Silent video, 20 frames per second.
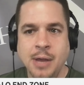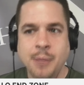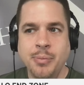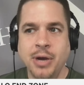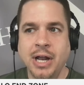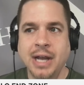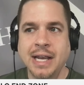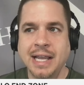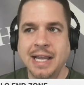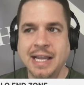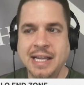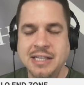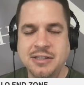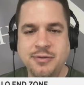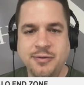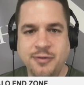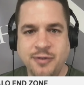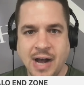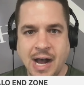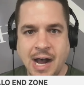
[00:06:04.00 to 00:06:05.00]
But
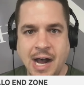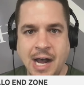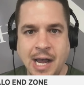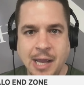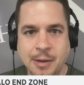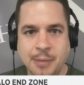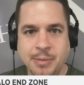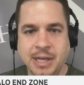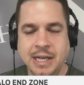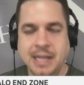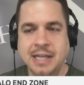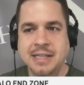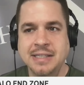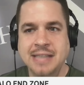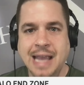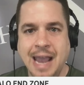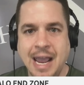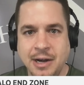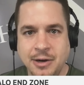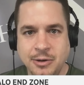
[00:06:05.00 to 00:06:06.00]
his vibe and his
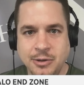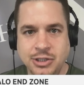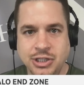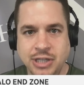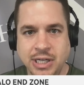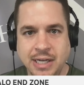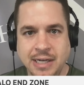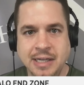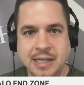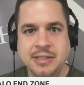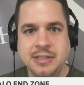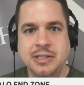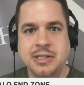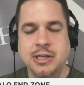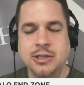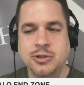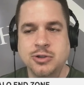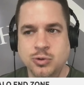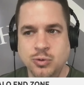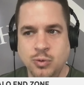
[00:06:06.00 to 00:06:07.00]
energy and his
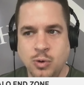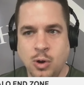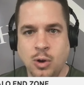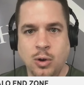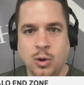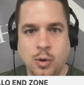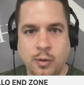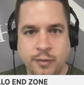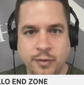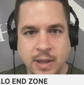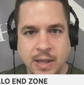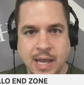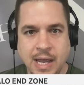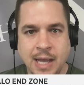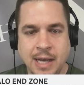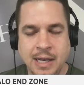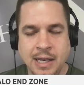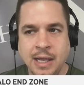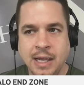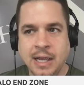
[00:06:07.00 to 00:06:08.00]
control over
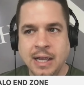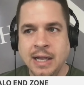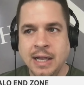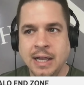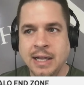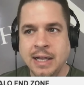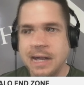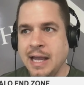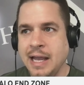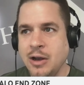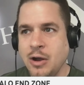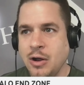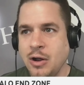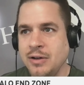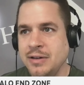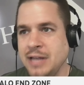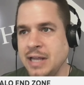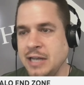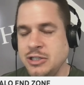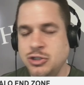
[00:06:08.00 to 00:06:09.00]

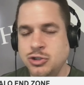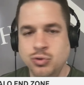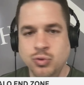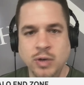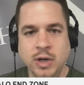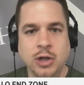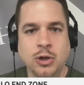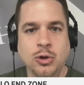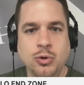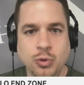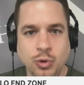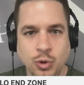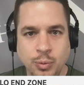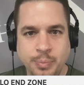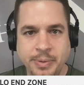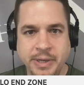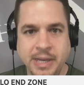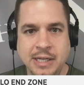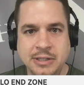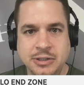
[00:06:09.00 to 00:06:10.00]
that drill group
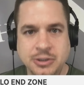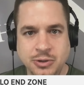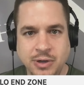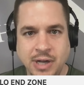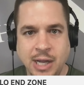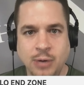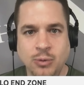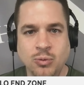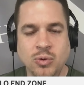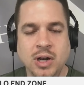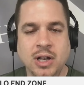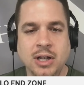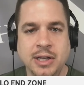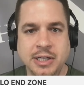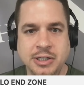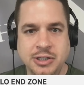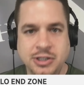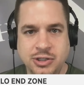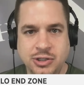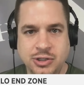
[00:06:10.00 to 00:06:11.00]
yesterday
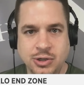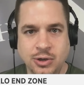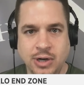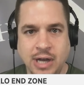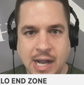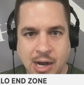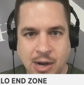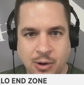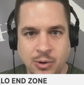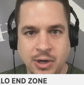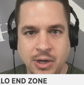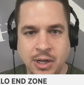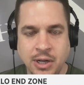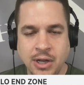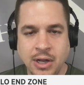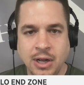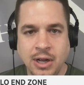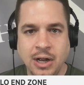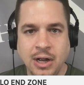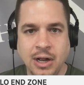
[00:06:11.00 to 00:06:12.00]
really stood out
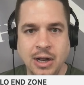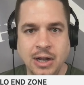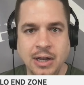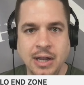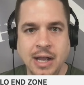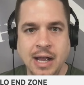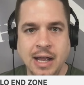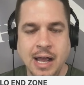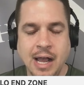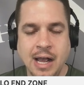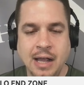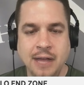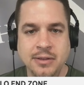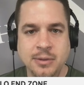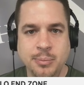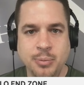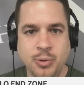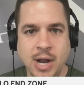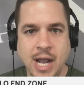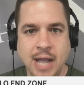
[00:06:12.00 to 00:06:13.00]
on
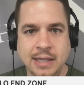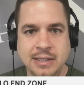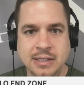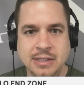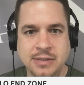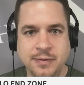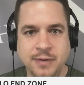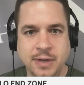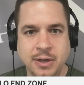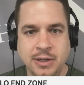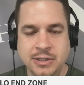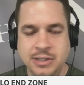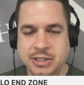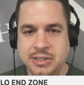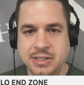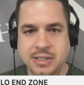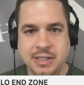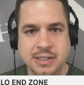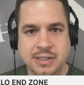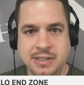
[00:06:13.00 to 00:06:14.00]
the practice field.
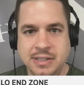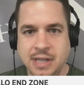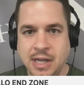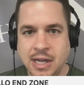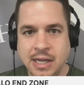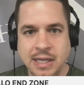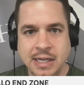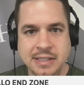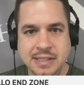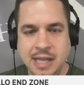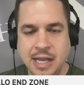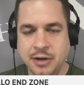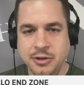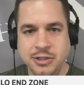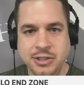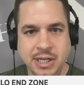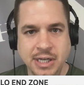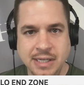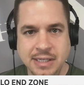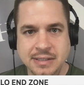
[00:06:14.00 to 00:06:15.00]
Just his
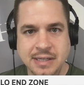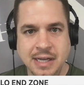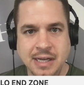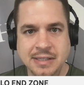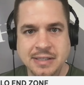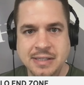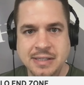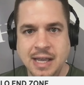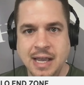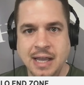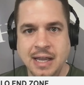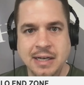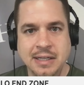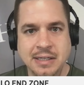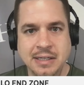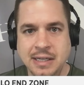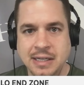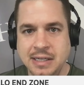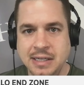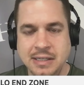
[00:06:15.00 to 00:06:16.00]
energy, as I said,
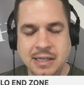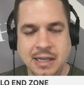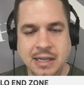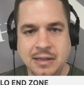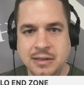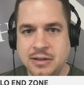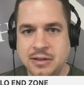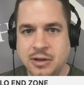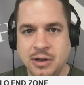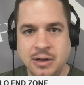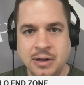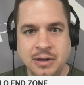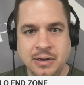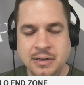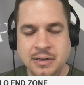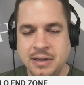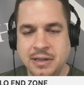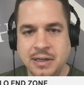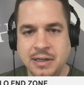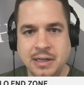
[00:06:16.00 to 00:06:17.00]

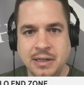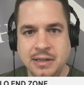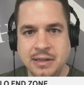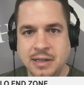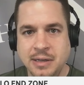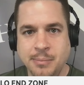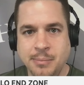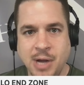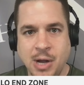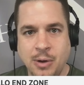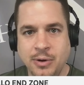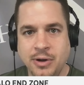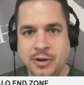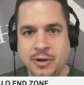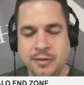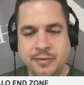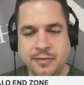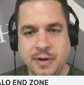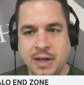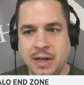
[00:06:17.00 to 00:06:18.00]
the amount
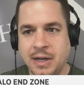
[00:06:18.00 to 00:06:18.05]
of